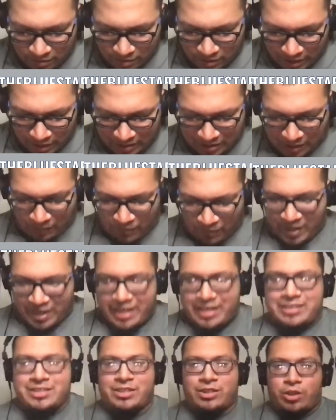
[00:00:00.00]
list of
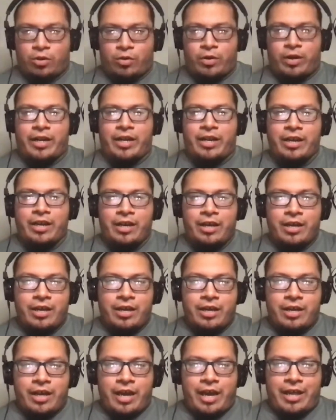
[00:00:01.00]
history
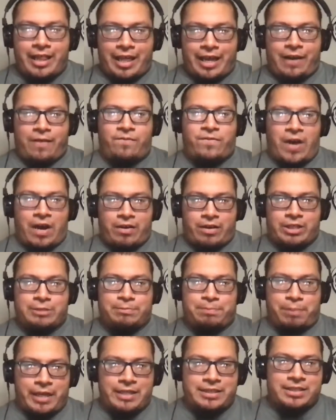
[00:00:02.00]
Atlanta
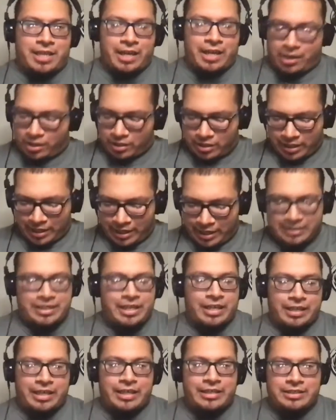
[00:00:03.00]
Falcons place kickers, and
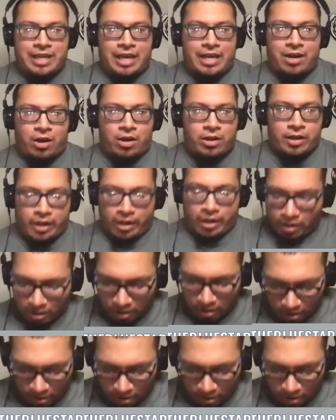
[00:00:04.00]
he's not on here.